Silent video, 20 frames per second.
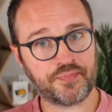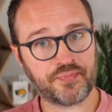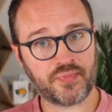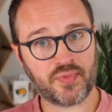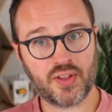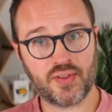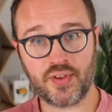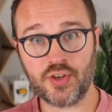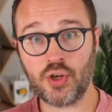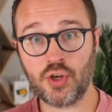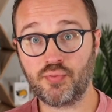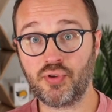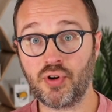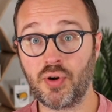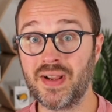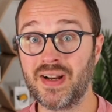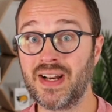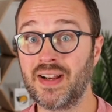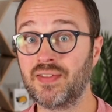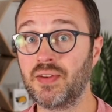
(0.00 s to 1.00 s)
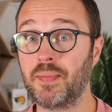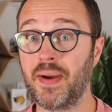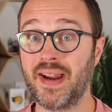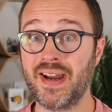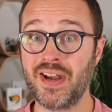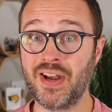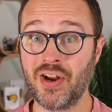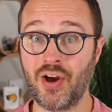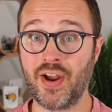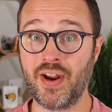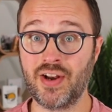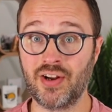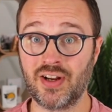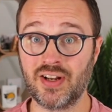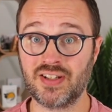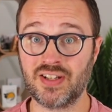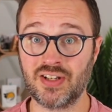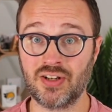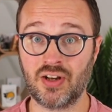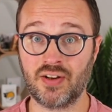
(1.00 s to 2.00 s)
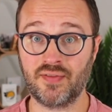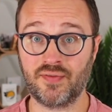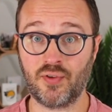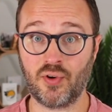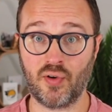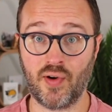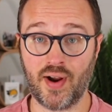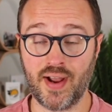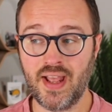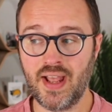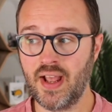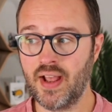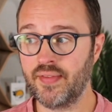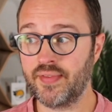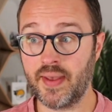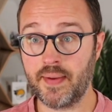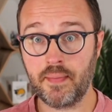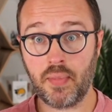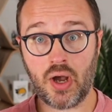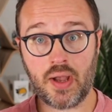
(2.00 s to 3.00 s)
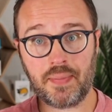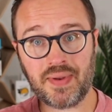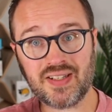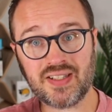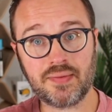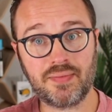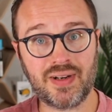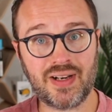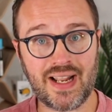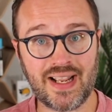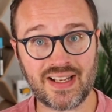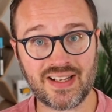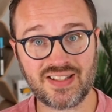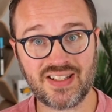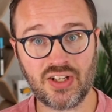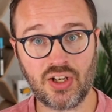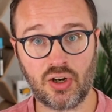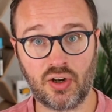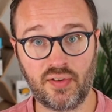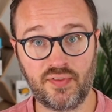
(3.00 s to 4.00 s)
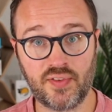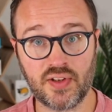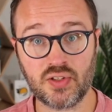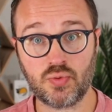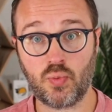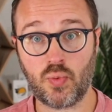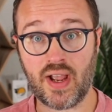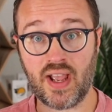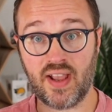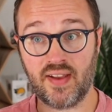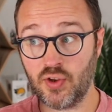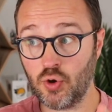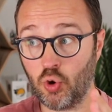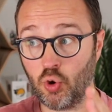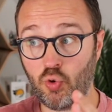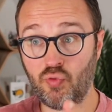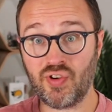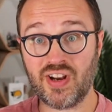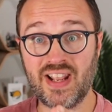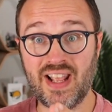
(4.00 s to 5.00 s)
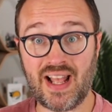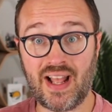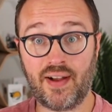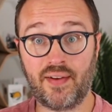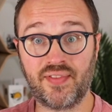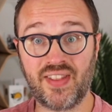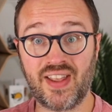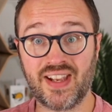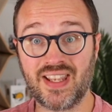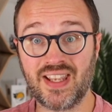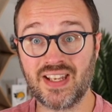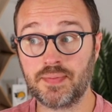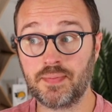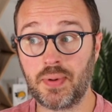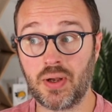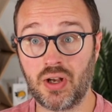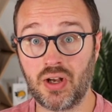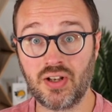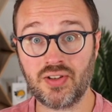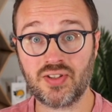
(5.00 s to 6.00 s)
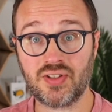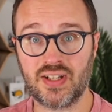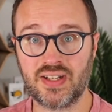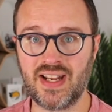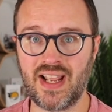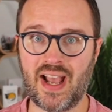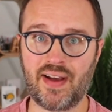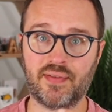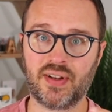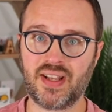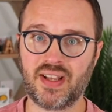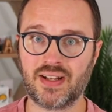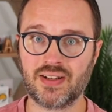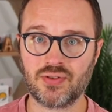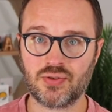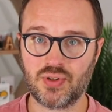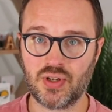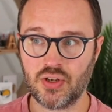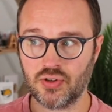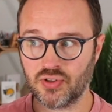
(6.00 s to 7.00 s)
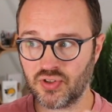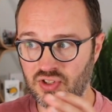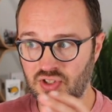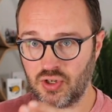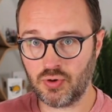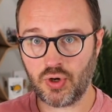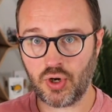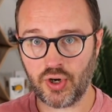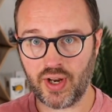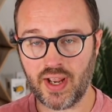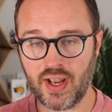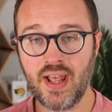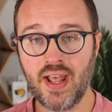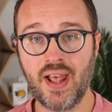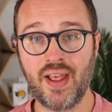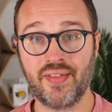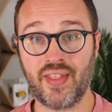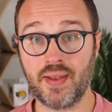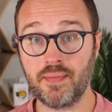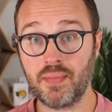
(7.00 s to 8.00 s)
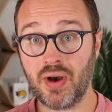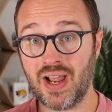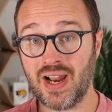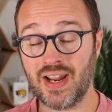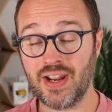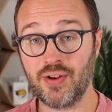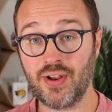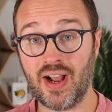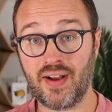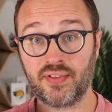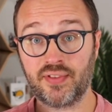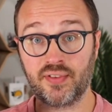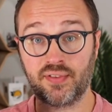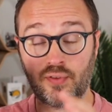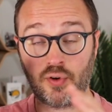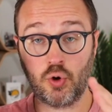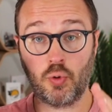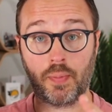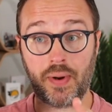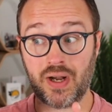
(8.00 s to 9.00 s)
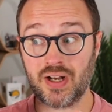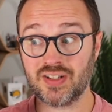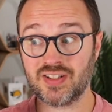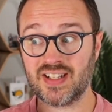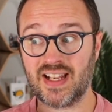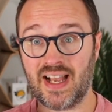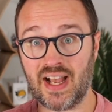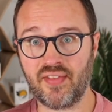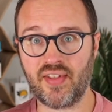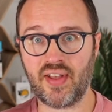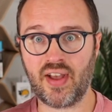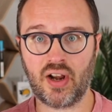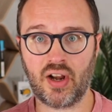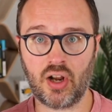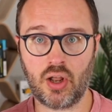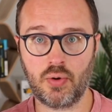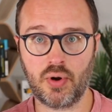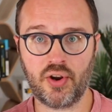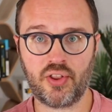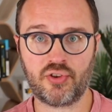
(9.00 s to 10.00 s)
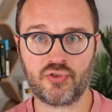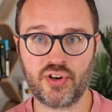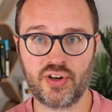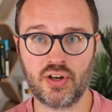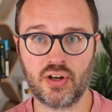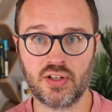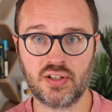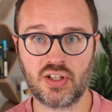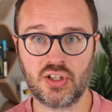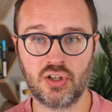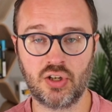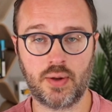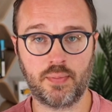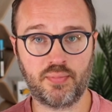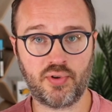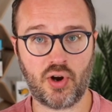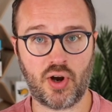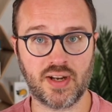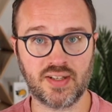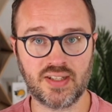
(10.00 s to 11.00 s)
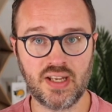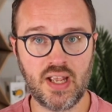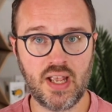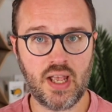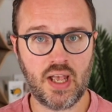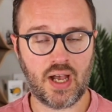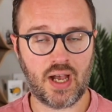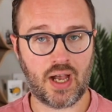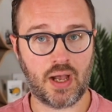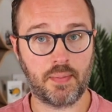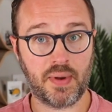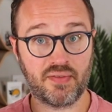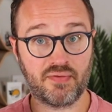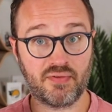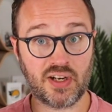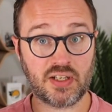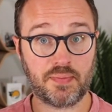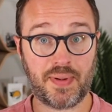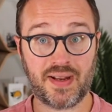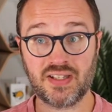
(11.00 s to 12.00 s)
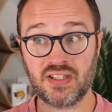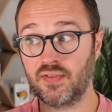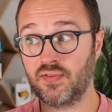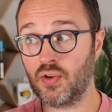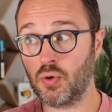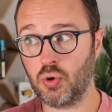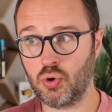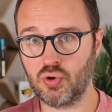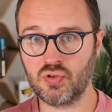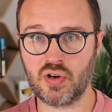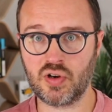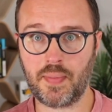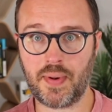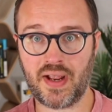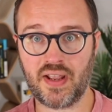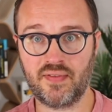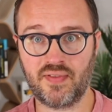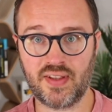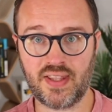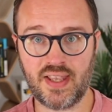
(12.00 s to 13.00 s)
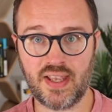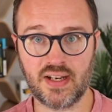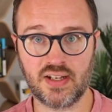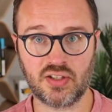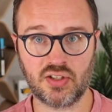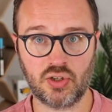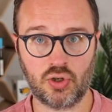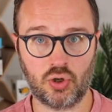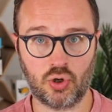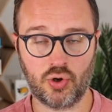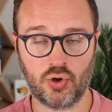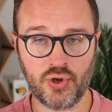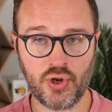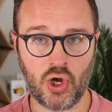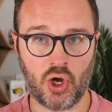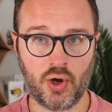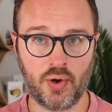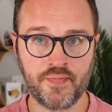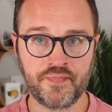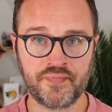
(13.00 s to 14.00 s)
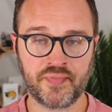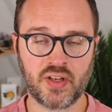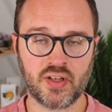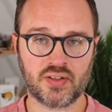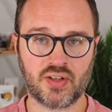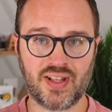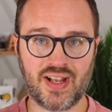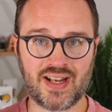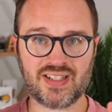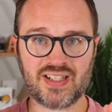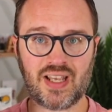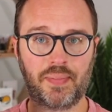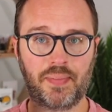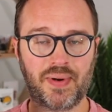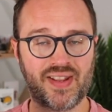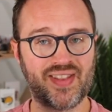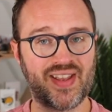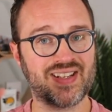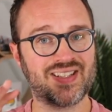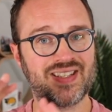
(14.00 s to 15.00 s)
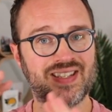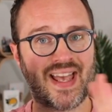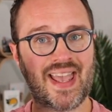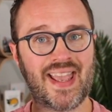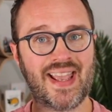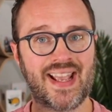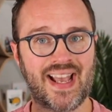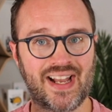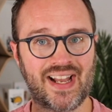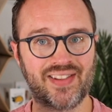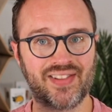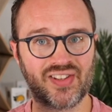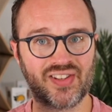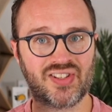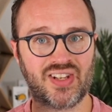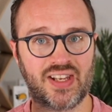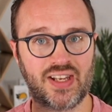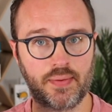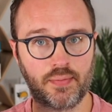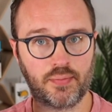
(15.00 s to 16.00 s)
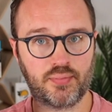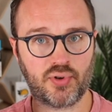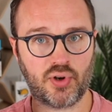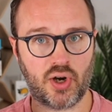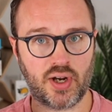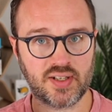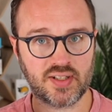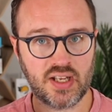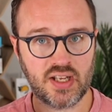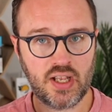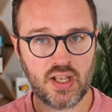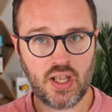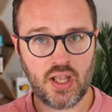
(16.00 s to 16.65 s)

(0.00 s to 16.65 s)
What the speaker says: then you're probably going to have to pay $9.99 for it. There might be some legacy offers where if you already have that Kids Pass and you haven't cancelled it, you've still got it, they might let you have the full pass at that lower $3.99 price. But it really depends if you're already paying for kids or not. So that's happening. That's staying at the same price.